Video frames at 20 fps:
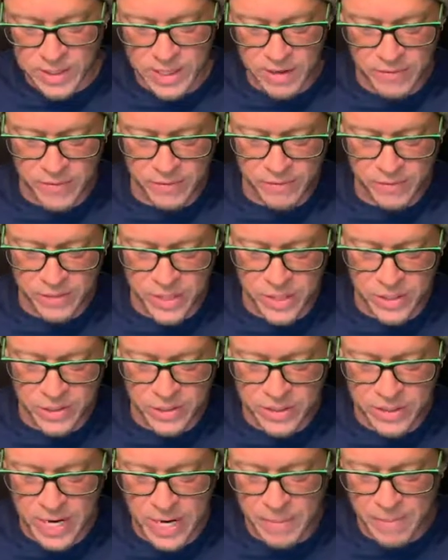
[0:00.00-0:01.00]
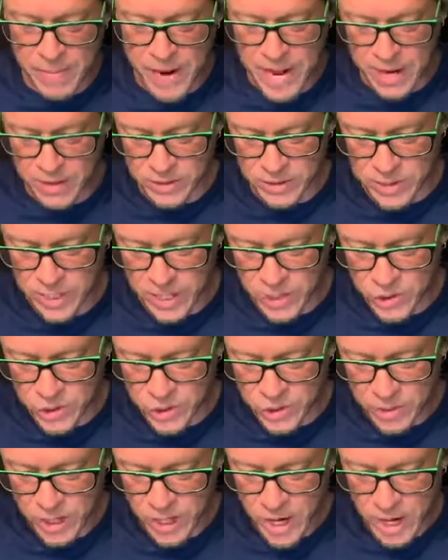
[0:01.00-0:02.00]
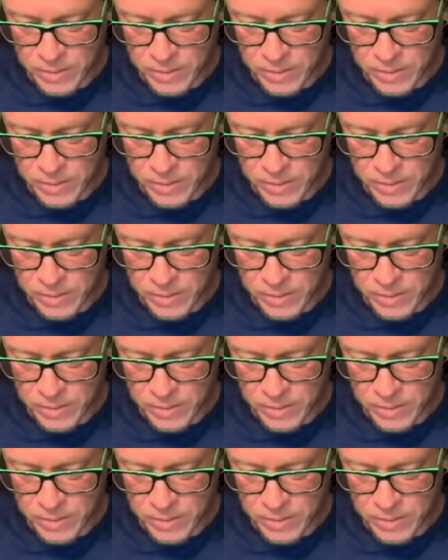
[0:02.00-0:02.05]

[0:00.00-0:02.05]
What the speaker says: 7th Fleet to take battle station